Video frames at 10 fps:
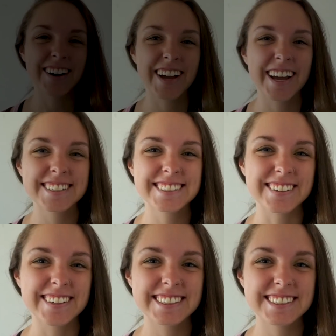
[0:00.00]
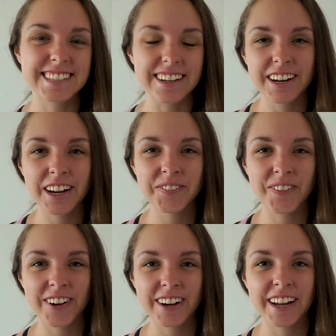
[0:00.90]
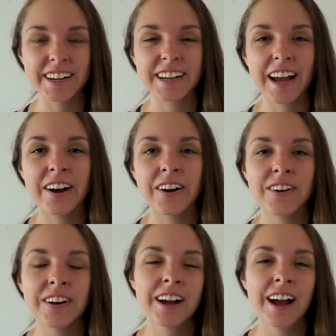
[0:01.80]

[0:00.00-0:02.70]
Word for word: Okay, so it's Sunday morning now.